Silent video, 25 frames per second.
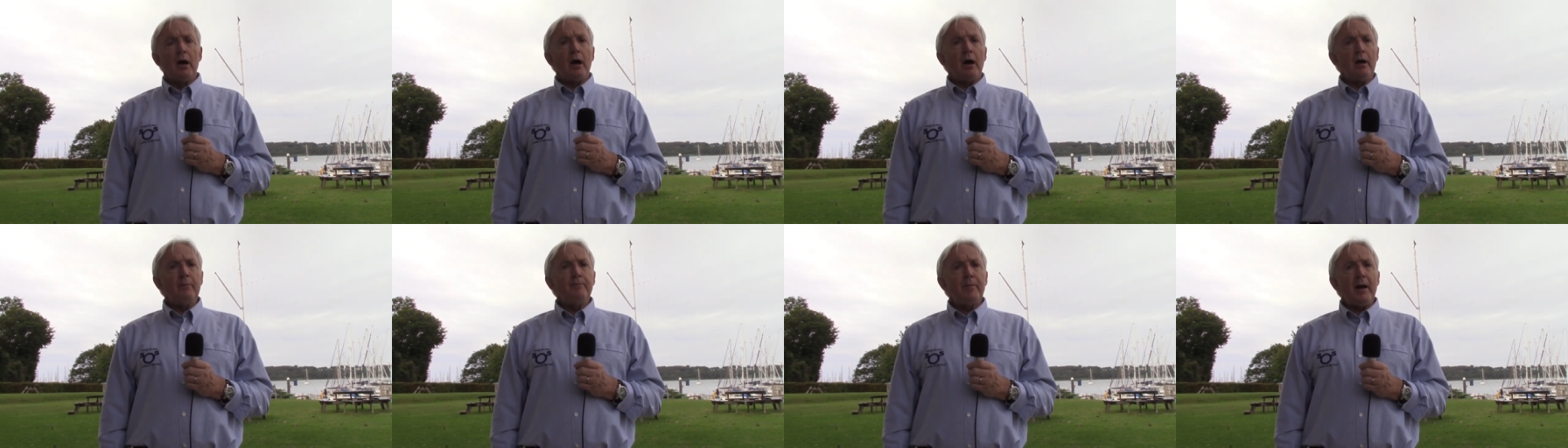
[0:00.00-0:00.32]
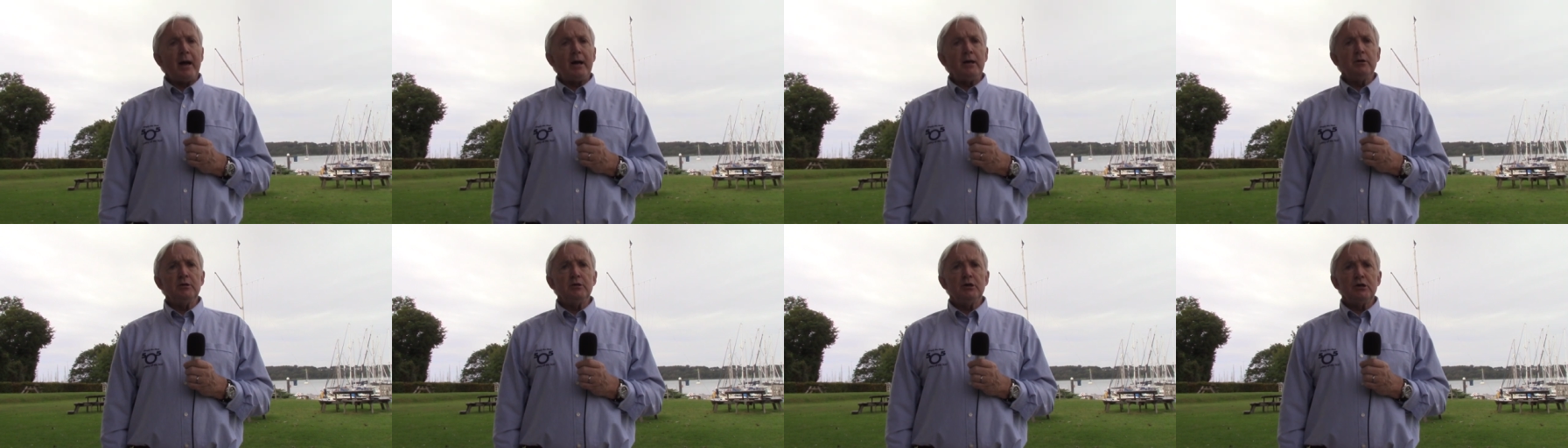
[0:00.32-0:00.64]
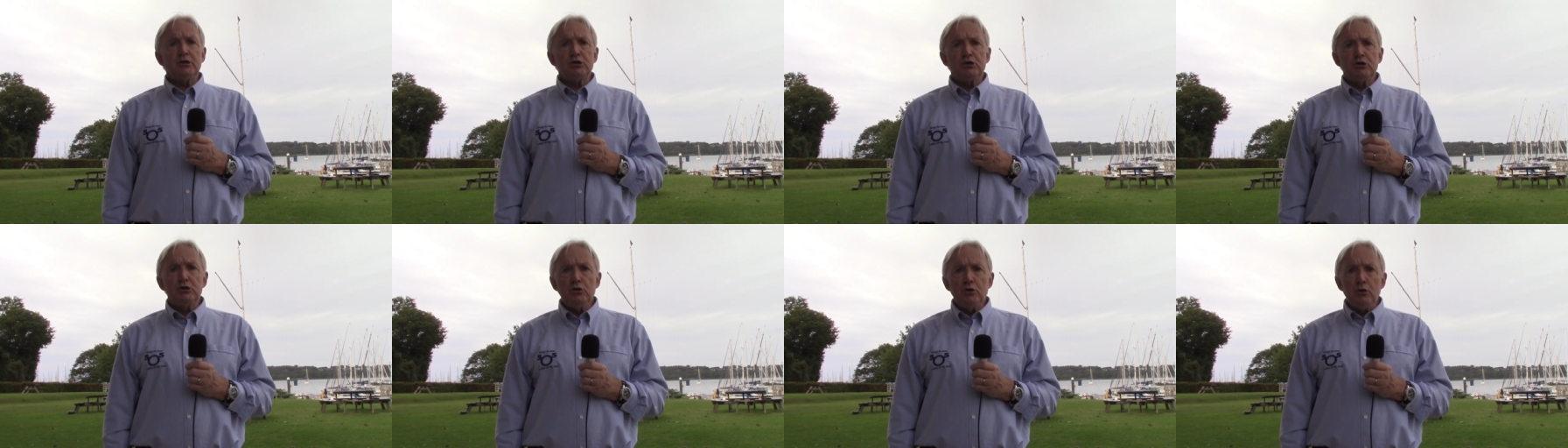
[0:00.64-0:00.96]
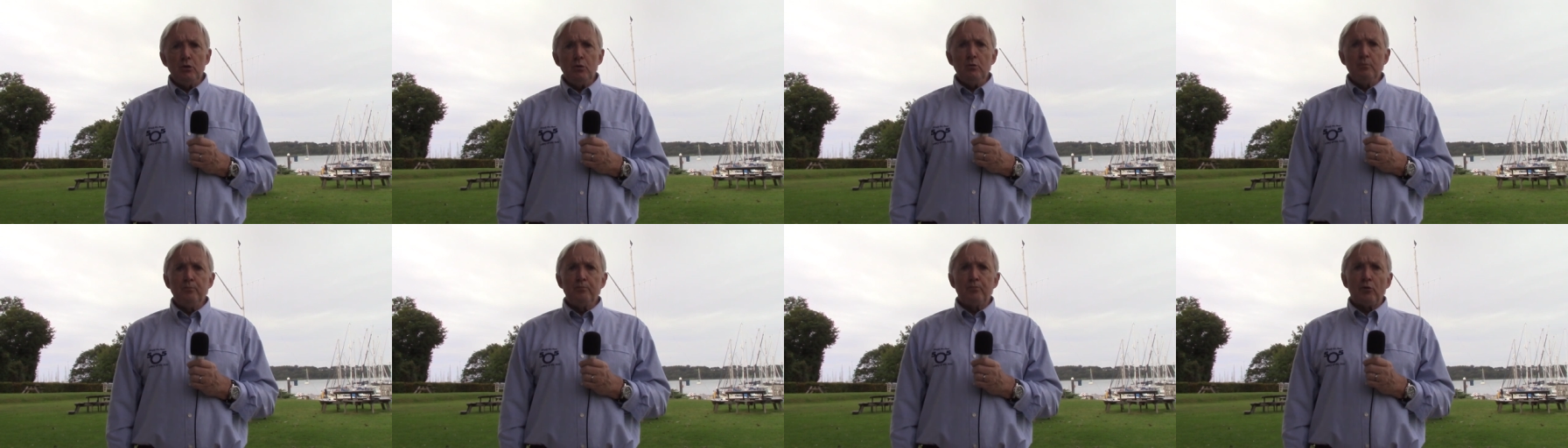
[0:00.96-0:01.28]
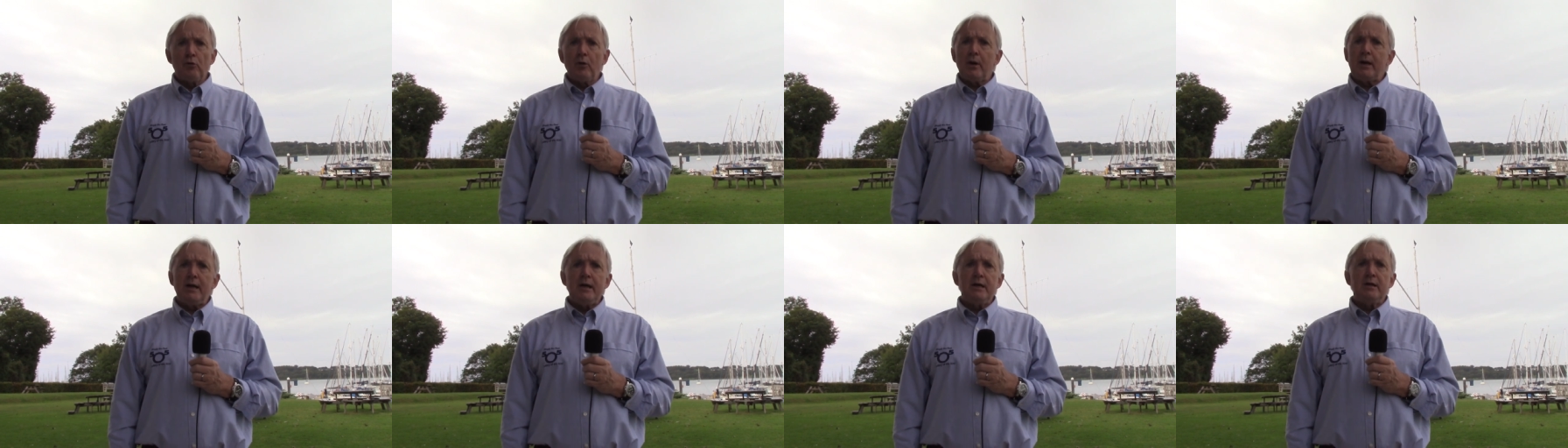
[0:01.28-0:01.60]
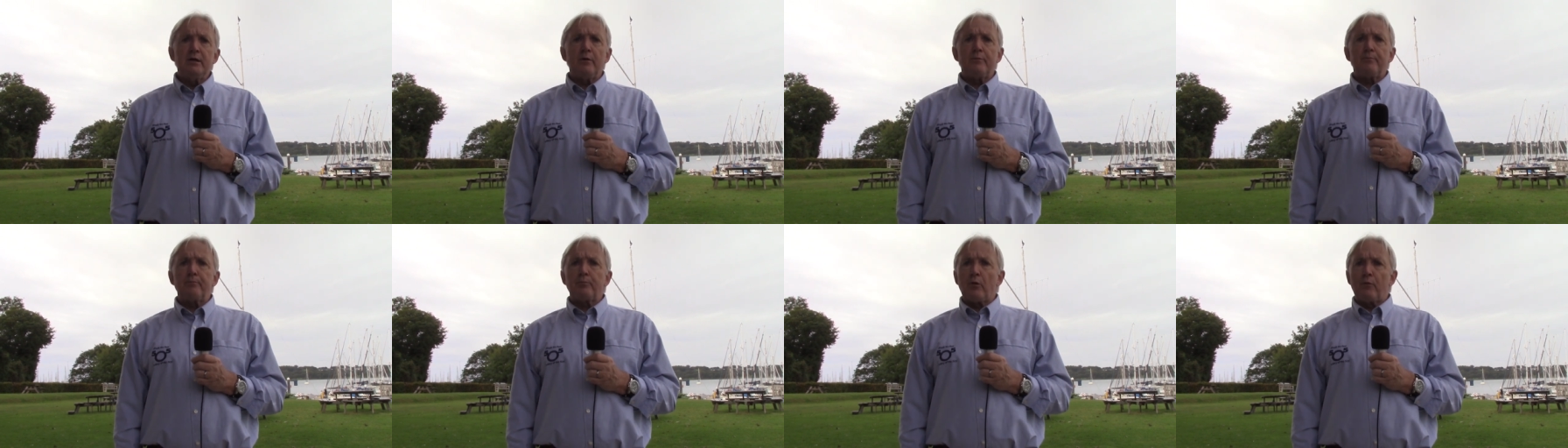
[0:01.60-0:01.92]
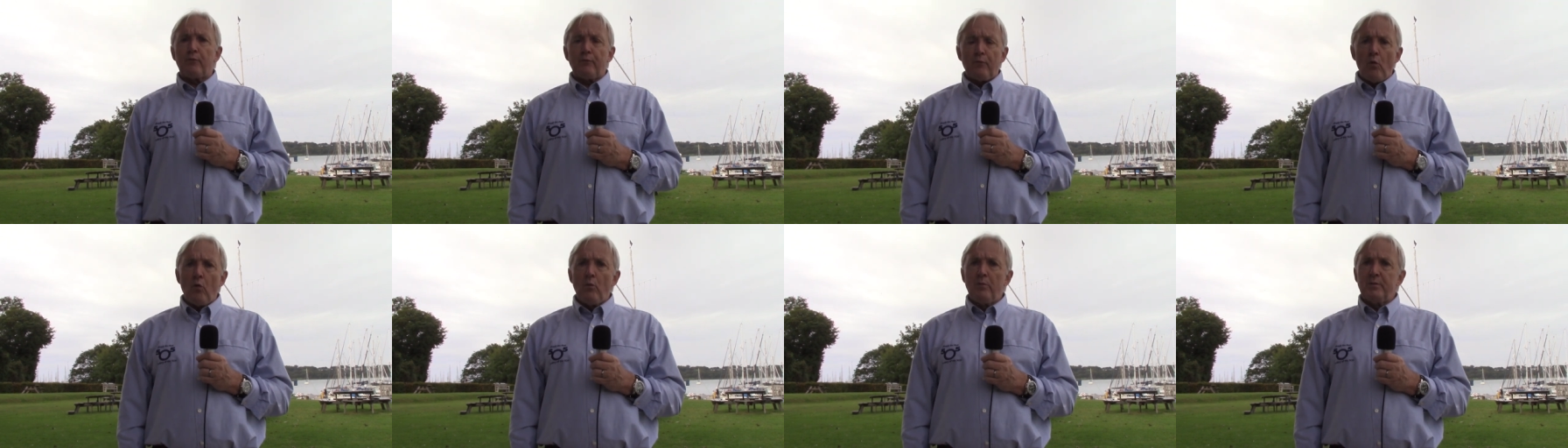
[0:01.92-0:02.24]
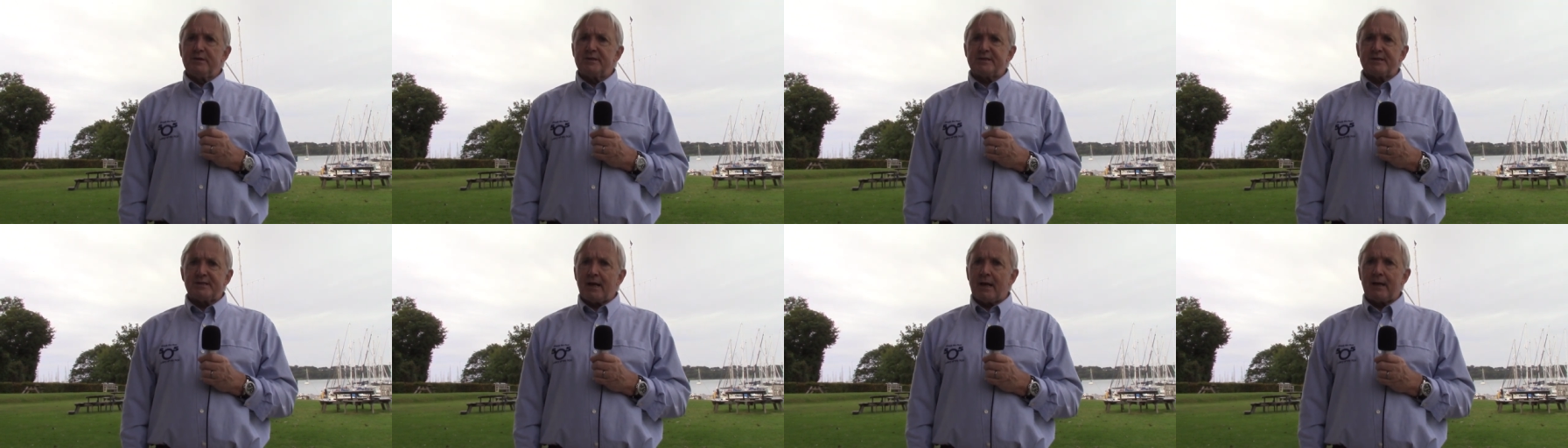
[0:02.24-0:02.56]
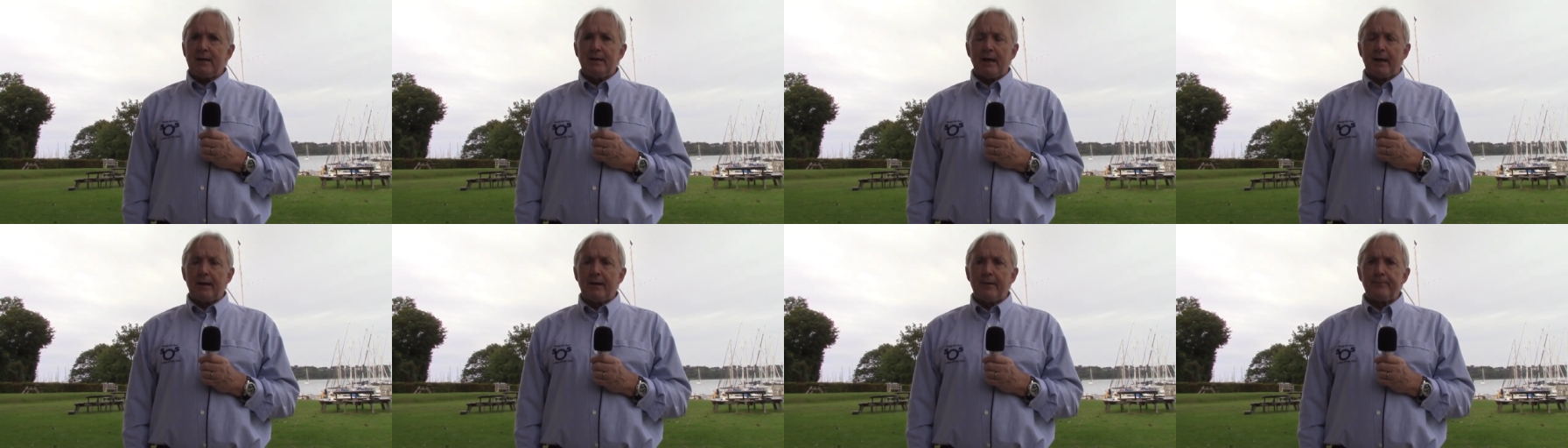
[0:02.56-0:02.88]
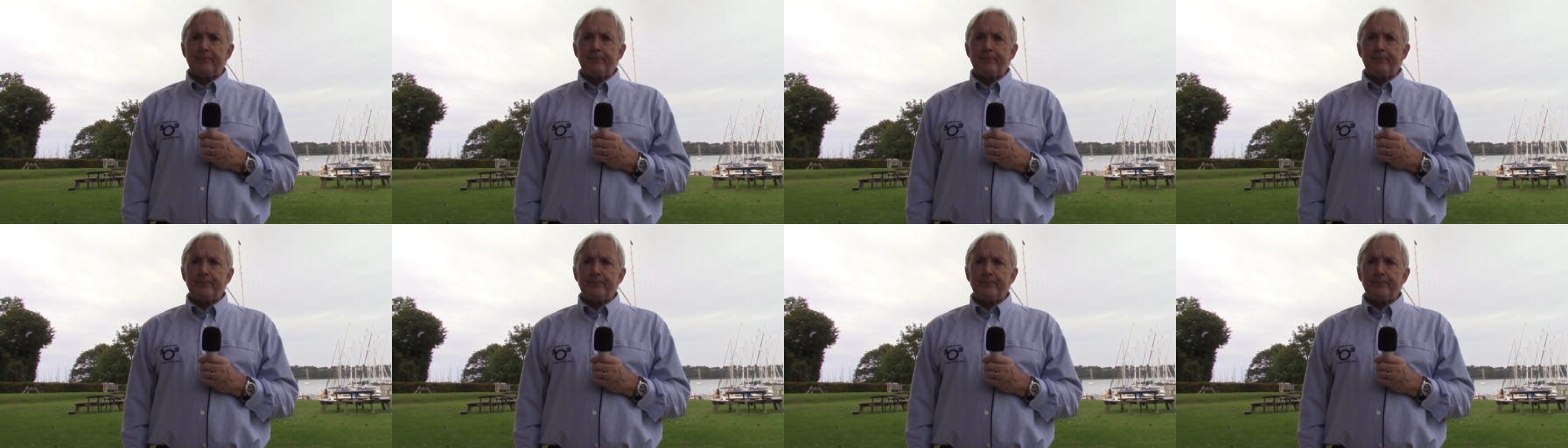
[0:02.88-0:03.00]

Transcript: about this new breed of performance sailing.